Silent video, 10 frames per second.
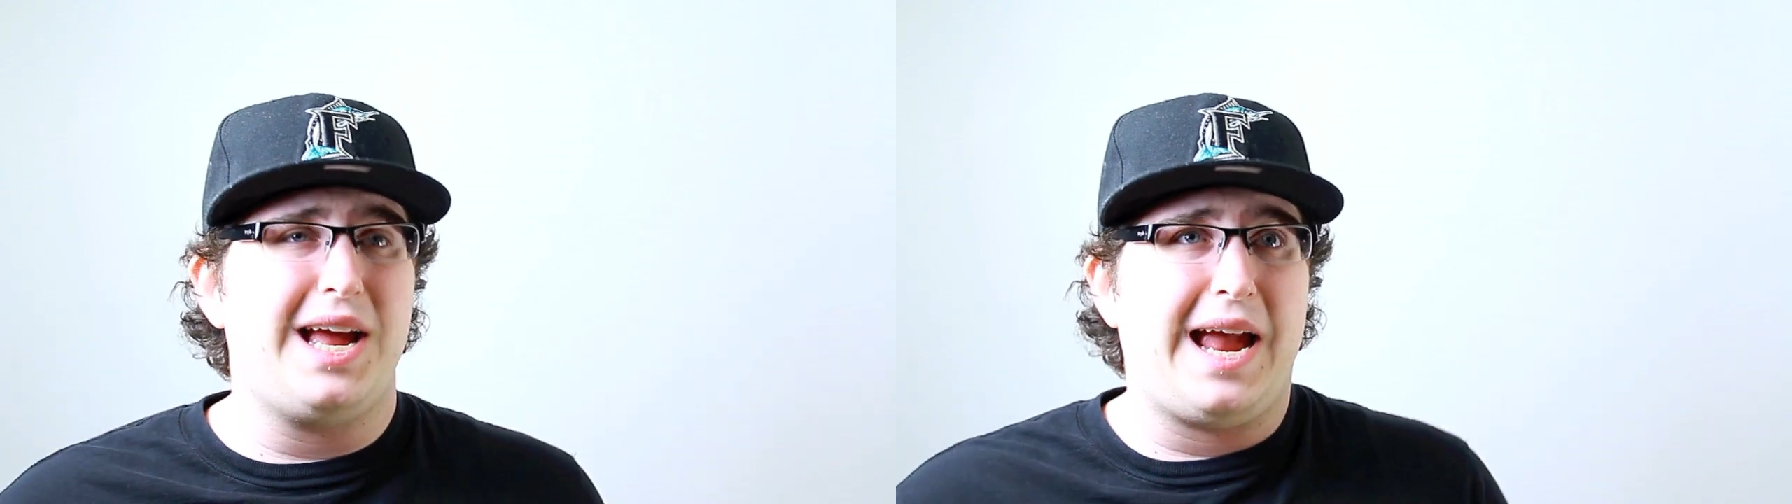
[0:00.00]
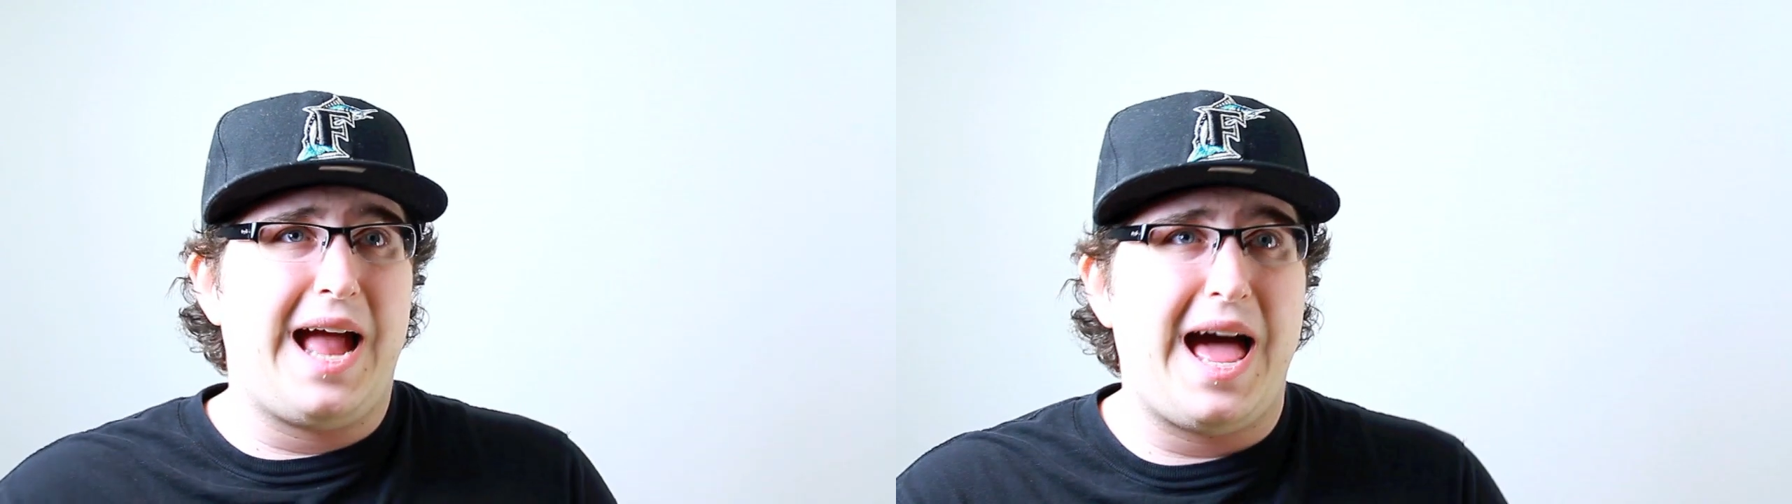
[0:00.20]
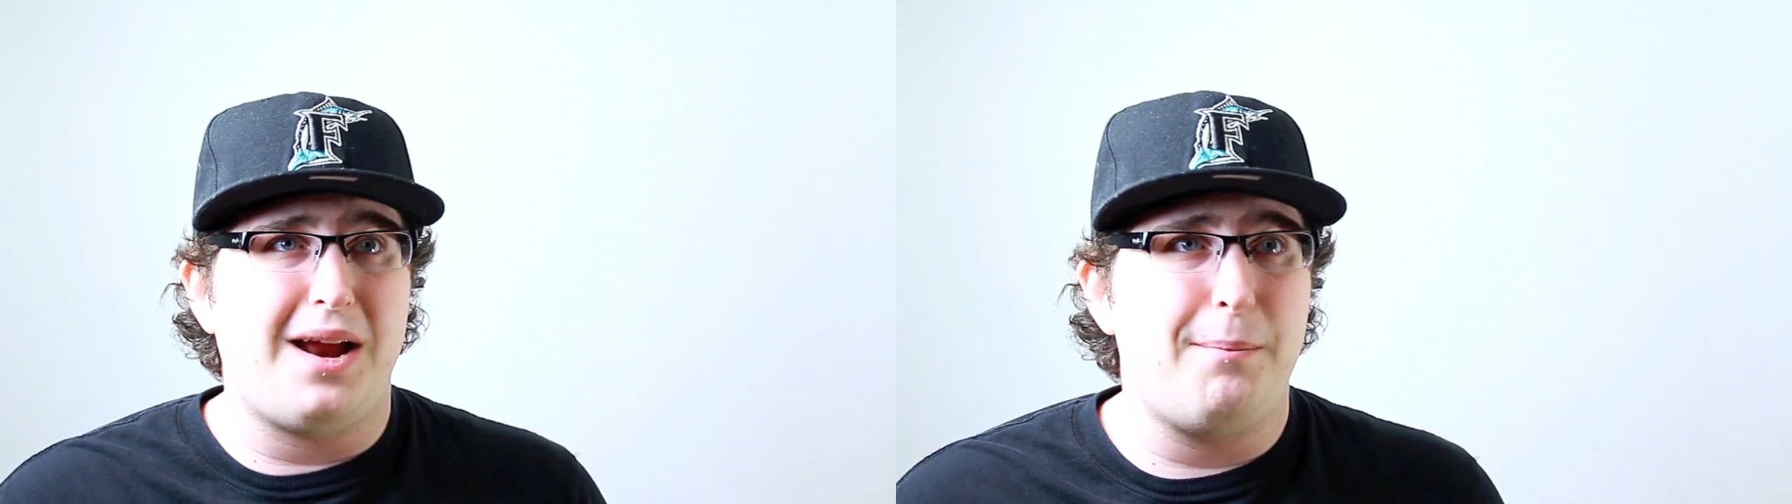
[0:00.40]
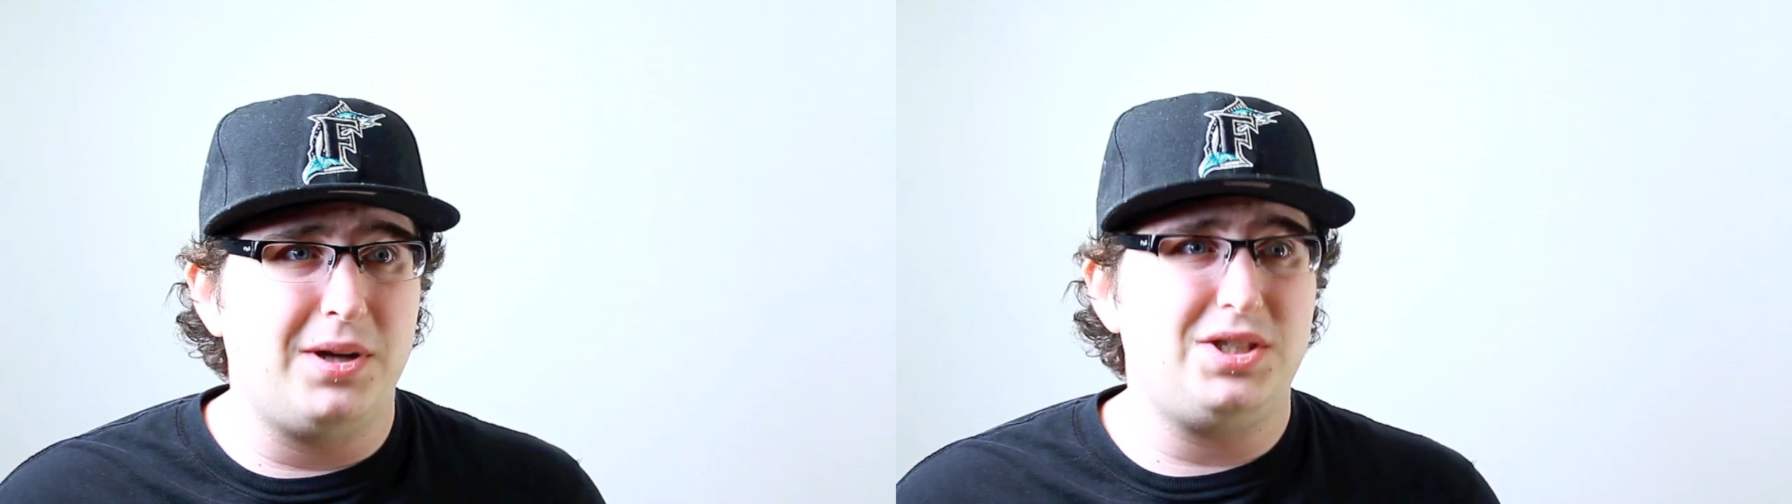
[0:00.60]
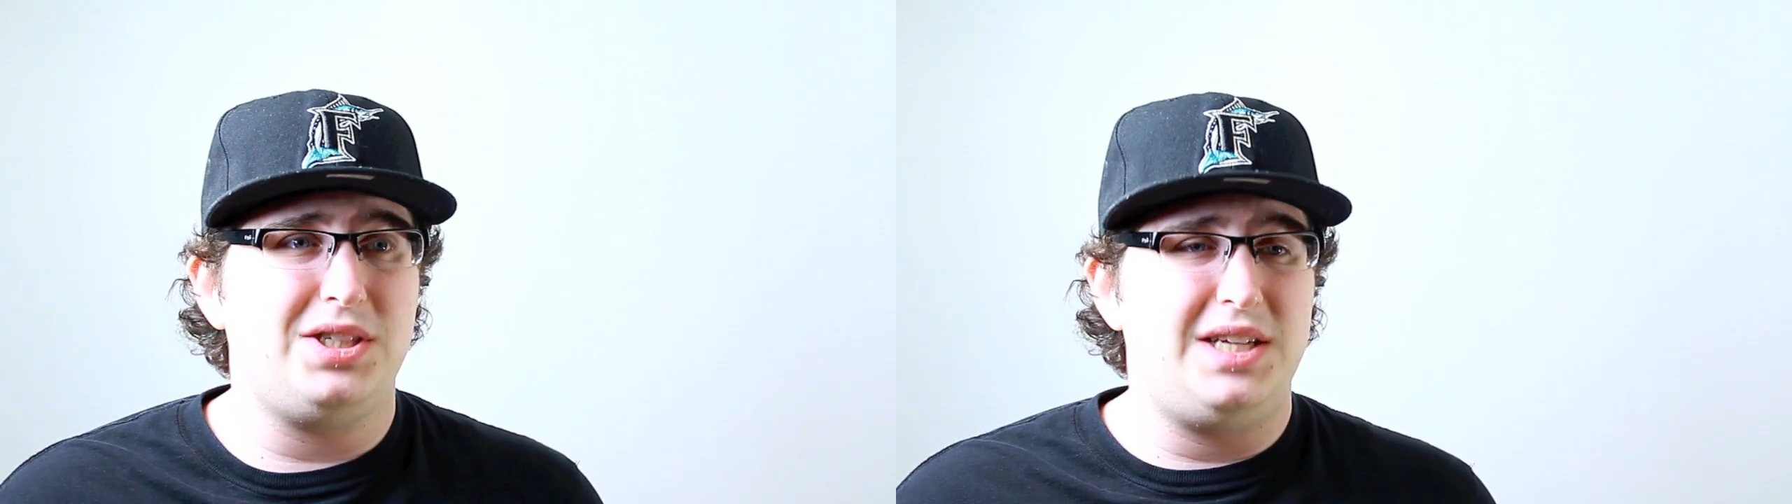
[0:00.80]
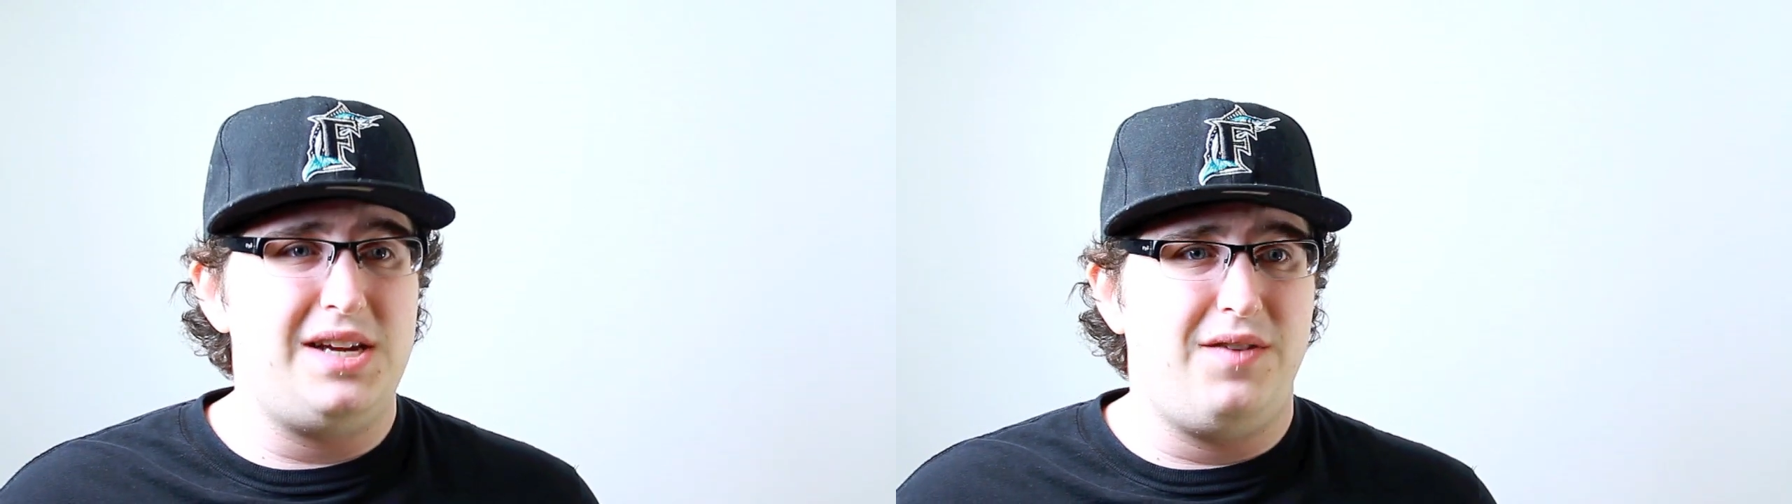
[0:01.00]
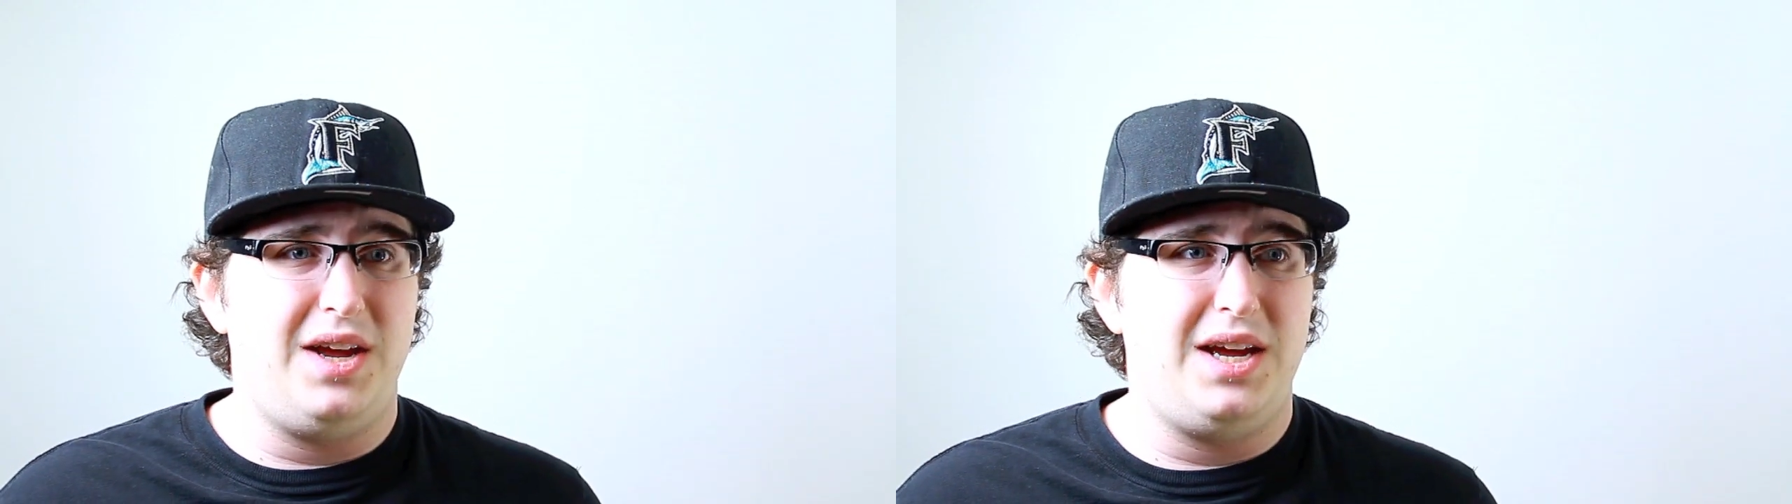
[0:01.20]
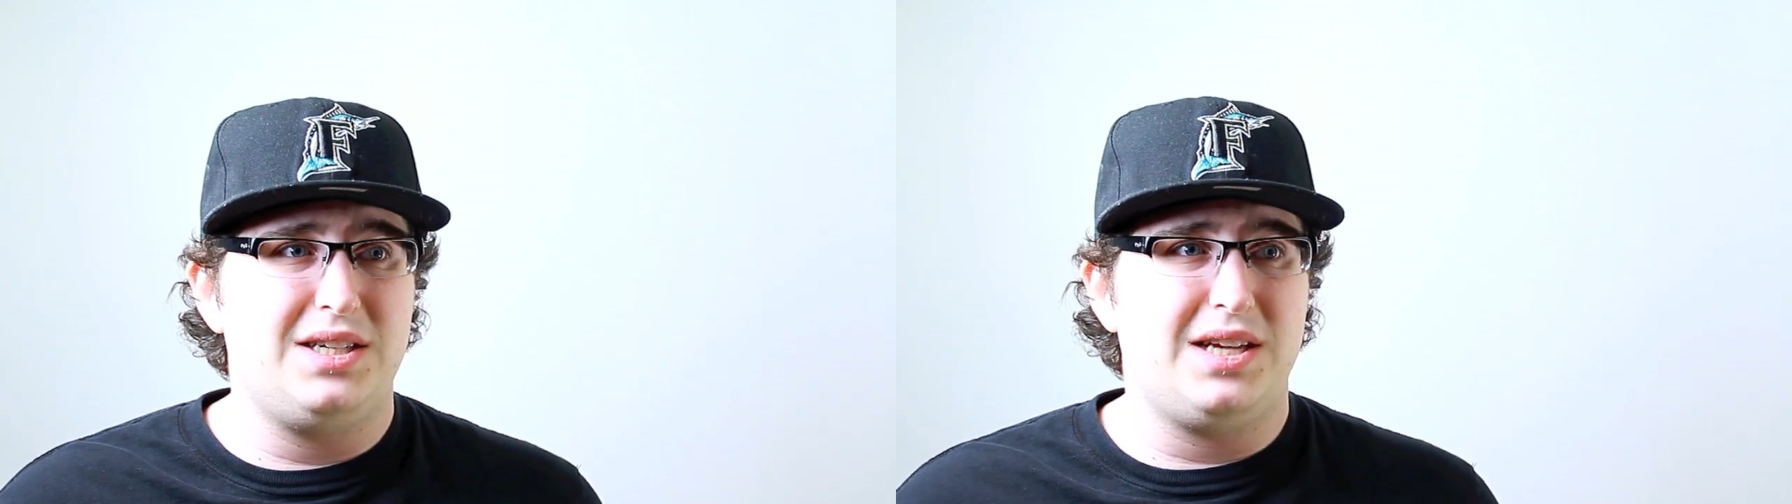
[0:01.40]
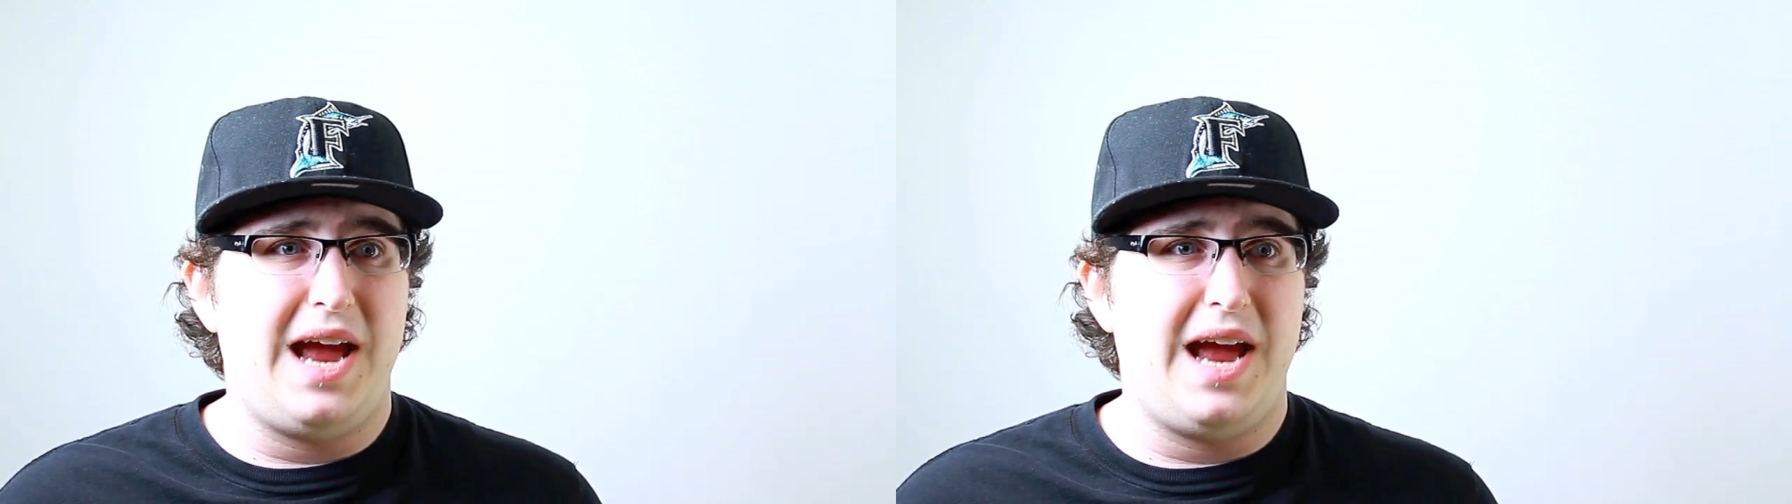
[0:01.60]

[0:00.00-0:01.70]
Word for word: I got a bunch of T Vs,